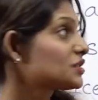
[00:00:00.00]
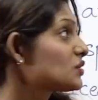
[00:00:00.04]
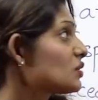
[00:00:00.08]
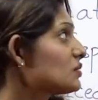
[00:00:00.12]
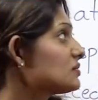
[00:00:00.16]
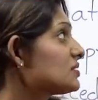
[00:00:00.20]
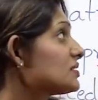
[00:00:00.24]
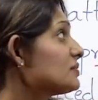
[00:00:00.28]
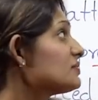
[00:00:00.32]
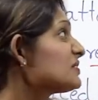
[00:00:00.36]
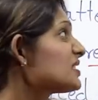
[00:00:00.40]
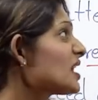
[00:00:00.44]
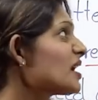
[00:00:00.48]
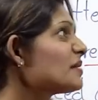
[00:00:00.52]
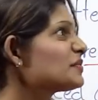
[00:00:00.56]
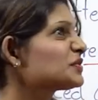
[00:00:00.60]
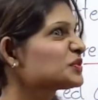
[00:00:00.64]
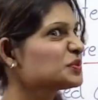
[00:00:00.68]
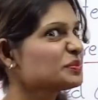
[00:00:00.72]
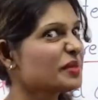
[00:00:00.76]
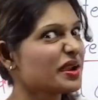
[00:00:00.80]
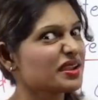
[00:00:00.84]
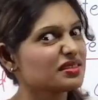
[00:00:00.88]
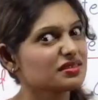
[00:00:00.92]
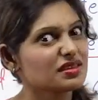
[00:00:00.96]
So
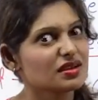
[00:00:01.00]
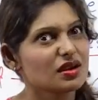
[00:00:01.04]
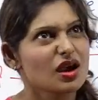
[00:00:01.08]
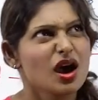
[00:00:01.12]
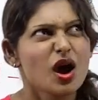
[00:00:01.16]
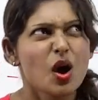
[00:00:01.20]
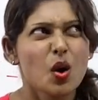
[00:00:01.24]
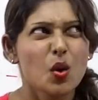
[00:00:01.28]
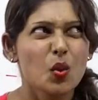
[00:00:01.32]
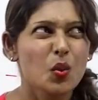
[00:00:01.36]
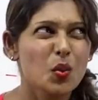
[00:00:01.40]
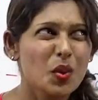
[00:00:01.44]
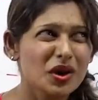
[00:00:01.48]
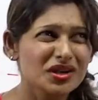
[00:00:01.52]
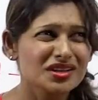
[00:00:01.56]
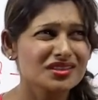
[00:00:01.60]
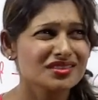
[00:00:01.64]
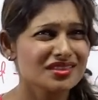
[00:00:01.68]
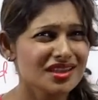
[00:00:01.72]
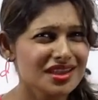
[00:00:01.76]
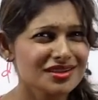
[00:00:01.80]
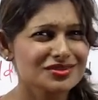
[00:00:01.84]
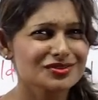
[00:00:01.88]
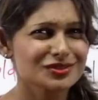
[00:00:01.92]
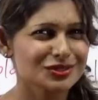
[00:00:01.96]
sometimes you might think, what are
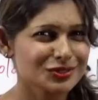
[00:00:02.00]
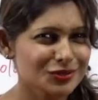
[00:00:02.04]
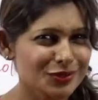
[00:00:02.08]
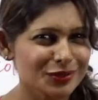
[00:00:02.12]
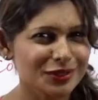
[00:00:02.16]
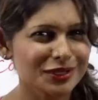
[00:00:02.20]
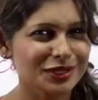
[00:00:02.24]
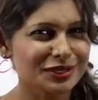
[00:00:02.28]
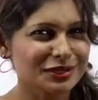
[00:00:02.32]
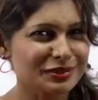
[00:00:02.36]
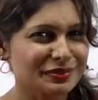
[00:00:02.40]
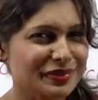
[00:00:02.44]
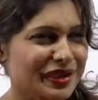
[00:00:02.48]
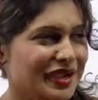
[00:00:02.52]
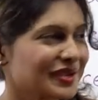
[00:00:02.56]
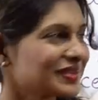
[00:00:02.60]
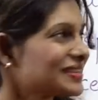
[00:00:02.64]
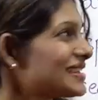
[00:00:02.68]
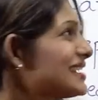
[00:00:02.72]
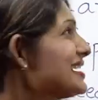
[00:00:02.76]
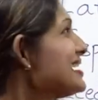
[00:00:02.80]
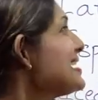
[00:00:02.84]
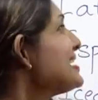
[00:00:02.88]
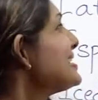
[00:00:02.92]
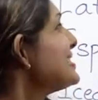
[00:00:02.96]
they actually talking about?
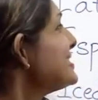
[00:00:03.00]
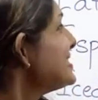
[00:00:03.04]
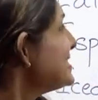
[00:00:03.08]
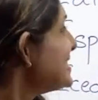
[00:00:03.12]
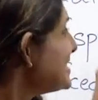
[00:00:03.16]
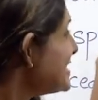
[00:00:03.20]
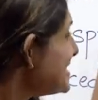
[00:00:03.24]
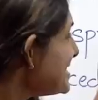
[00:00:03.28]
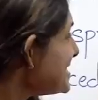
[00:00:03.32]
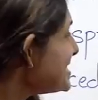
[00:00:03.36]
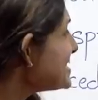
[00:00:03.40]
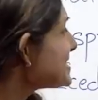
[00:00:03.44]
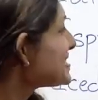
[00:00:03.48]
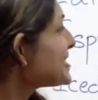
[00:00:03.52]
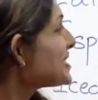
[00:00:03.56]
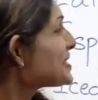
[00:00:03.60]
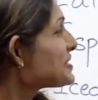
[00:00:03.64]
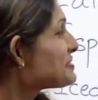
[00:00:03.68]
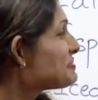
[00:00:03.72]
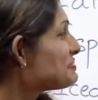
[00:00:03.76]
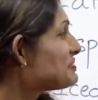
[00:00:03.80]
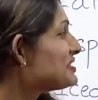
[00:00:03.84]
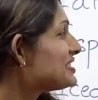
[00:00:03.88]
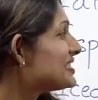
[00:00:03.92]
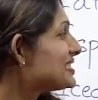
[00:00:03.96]
These are
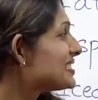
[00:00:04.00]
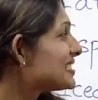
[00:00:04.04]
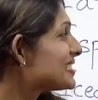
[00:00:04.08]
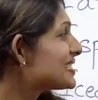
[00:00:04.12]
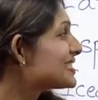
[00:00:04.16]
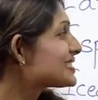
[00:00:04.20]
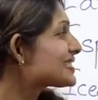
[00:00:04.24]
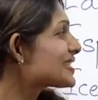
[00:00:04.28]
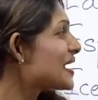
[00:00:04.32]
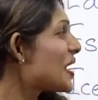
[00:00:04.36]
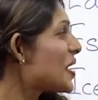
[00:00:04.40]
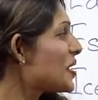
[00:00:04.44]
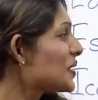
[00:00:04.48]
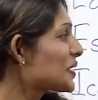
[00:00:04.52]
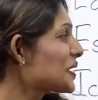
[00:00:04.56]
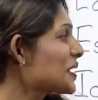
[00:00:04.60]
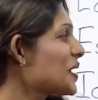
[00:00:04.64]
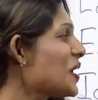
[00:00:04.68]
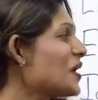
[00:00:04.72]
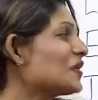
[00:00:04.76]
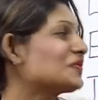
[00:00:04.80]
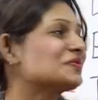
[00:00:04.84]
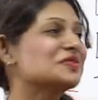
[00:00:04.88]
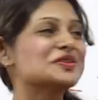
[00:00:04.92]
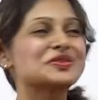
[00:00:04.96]
the meanings,
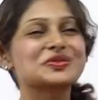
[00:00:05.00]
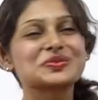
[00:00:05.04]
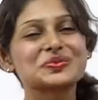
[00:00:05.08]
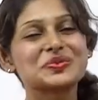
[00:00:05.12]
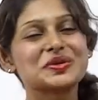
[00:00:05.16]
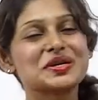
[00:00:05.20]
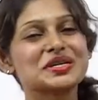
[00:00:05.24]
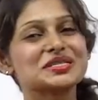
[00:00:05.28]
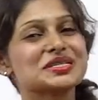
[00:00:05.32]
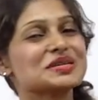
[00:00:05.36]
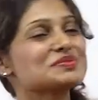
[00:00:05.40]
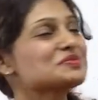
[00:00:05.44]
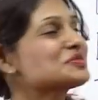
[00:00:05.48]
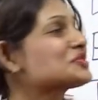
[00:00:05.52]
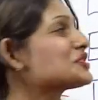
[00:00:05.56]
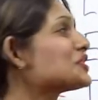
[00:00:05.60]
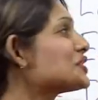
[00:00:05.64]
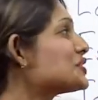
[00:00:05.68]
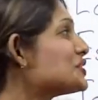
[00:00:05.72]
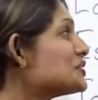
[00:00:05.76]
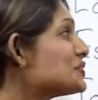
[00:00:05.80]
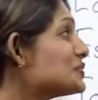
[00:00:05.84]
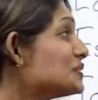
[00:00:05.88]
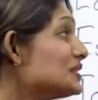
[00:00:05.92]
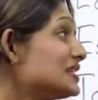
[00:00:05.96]
okay, of these words. I'm sure
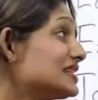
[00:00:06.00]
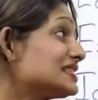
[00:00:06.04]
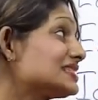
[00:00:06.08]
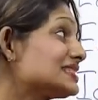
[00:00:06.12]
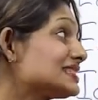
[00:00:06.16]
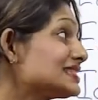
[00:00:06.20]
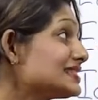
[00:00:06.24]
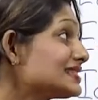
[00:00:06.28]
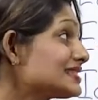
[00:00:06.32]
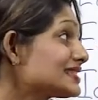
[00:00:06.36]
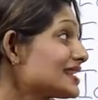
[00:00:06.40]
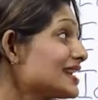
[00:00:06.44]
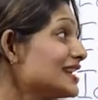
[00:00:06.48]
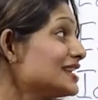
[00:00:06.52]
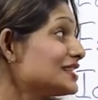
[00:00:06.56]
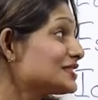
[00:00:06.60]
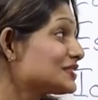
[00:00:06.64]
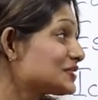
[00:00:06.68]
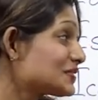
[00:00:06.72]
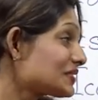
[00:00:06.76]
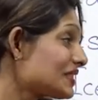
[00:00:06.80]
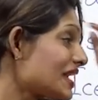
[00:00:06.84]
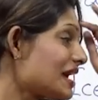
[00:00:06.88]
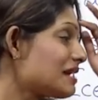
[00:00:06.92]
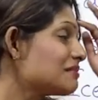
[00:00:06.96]
you listened
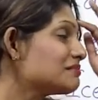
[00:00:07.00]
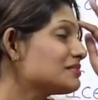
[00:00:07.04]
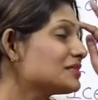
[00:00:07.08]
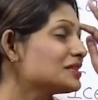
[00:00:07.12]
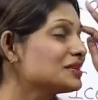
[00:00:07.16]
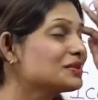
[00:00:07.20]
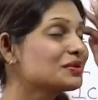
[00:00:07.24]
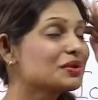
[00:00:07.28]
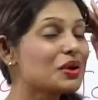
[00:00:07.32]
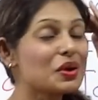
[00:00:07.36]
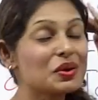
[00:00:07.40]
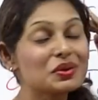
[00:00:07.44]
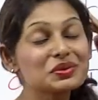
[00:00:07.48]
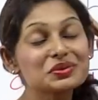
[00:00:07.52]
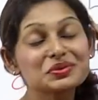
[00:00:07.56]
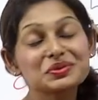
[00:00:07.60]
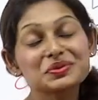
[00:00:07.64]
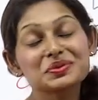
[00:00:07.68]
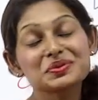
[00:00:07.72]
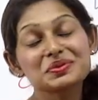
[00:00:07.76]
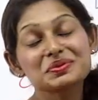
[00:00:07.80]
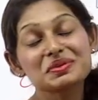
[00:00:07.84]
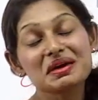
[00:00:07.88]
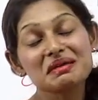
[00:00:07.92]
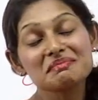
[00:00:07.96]
to them, you go
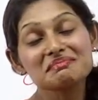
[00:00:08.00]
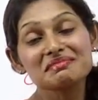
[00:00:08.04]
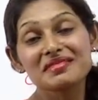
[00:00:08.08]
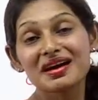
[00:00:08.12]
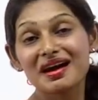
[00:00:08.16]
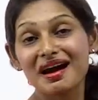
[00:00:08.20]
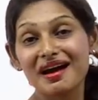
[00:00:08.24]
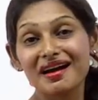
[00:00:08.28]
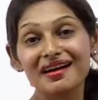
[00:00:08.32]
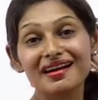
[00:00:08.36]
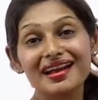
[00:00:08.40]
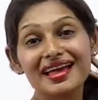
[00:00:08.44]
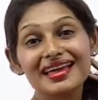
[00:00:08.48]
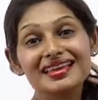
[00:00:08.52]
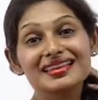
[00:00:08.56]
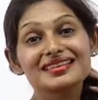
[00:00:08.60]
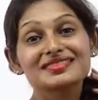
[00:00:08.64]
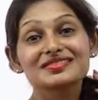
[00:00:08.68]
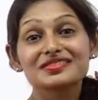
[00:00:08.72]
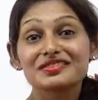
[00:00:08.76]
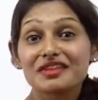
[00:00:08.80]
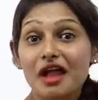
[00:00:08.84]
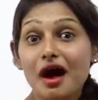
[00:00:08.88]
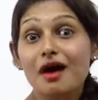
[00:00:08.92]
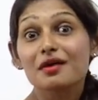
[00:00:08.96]
through them, all
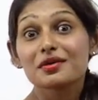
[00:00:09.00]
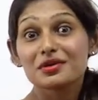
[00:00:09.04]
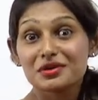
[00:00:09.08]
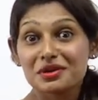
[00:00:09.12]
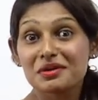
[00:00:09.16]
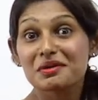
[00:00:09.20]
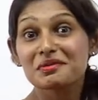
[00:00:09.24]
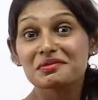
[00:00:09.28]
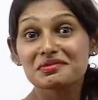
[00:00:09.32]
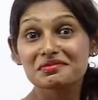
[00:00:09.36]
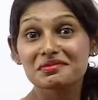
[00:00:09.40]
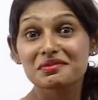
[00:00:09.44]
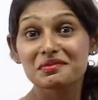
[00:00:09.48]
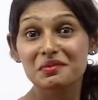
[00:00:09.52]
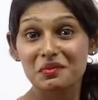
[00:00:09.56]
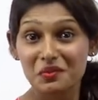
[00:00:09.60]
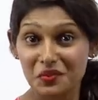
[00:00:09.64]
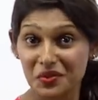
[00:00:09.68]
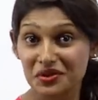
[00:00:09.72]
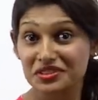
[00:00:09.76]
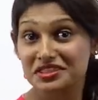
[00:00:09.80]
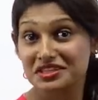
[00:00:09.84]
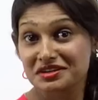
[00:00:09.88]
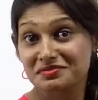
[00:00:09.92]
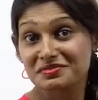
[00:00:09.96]
right, so now you know
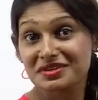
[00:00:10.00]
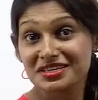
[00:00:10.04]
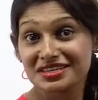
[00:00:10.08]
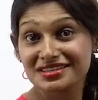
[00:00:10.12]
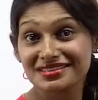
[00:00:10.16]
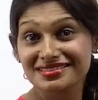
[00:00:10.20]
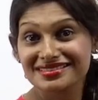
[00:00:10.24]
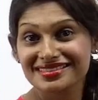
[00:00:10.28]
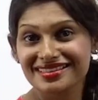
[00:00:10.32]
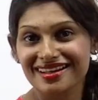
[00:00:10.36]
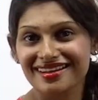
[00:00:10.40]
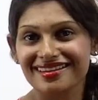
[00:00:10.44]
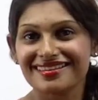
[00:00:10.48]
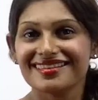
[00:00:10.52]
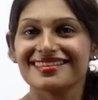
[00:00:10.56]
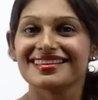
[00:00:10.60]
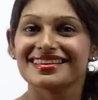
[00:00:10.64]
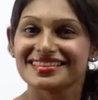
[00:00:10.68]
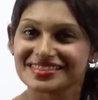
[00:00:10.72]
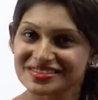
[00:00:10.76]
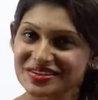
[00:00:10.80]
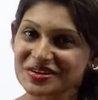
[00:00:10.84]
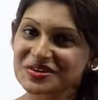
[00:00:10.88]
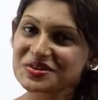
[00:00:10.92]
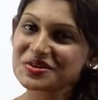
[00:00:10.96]
what their meanings are,
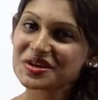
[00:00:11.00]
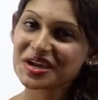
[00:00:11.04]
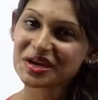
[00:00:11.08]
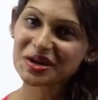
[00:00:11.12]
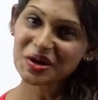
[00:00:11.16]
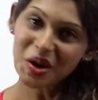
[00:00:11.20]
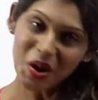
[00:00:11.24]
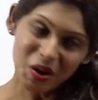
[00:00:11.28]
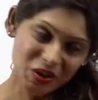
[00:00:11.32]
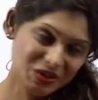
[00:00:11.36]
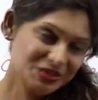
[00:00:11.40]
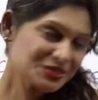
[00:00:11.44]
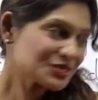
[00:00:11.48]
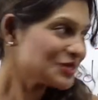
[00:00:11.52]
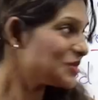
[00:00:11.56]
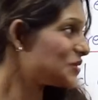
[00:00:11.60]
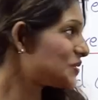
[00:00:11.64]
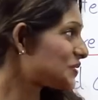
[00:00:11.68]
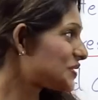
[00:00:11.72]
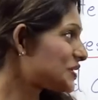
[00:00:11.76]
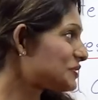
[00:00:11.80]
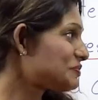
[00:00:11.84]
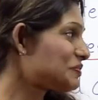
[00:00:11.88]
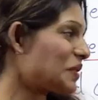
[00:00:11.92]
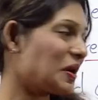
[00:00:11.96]
so you can also
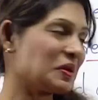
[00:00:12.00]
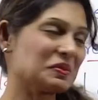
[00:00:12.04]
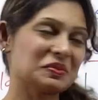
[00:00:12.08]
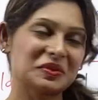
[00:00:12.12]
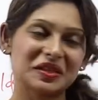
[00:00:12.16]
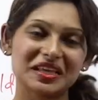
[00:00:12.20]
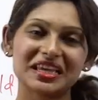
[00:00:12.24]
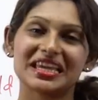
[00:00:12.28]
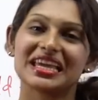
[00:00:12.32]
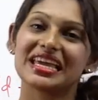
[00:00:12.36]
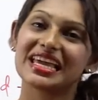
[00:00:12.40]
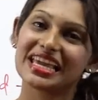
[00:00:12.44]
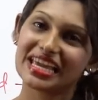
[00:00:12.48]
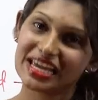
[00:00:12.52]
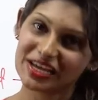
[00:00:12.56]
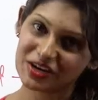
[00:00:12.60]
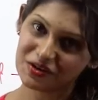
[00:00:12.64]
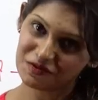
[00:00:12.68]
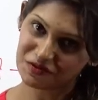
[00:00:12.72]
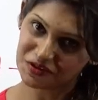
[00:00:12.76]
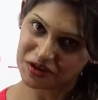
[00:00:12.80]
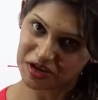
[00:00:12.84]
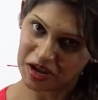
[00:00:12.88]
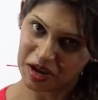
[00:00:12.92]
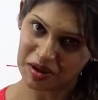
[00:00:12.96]
use it properly in
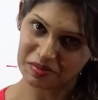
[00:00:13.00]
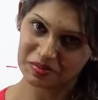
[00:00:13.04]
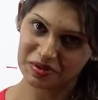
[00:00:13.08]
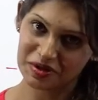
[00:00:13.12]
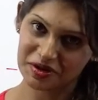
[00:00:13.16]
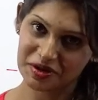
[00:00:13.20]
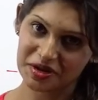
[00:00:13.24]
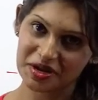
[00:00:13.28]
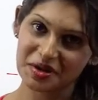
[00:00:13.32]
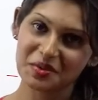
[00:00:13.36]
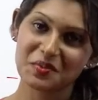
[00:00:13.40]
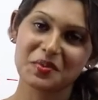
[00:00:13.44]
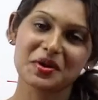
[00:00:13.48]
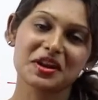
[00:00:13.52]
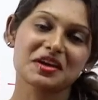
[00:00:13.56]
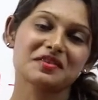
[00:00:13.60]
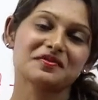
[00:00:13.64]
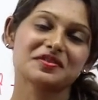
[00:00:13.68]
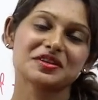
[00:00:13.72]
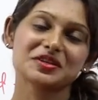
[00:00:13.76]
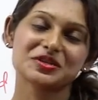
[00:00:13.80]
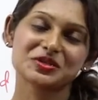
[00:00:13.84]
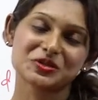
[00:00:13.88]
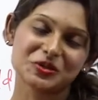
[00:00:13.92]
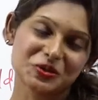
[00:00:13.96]
your vocabulary
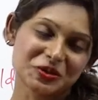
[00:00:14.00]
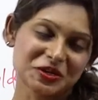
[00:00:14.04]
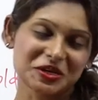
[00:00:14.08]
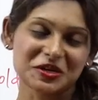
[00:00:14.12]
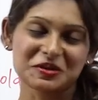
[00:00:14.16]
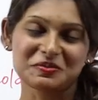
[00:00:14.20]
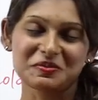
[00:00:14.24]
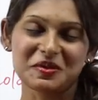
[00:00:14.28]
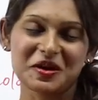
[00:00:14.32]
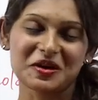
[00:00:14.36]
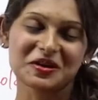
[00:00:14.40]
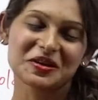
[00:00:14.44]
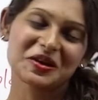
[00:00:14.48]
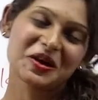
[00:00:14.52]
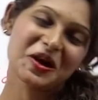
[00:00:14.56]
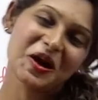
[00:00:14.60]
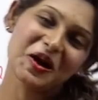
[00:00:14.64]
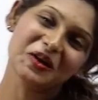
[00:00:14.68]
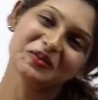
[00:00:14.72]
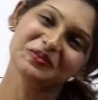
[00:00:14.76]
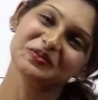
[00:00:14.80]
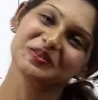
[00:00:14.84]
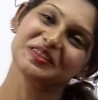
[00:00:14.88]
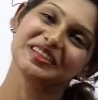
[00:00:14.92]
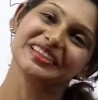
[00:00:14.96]
whenever you're talking about
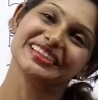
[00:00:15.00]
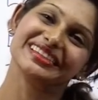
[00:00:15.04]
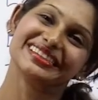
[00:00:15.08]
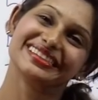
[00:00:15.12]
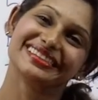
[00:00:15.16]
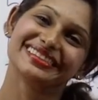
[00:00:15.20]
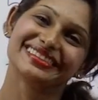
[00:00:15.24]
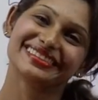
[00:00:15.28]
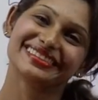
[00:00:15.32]
coffee.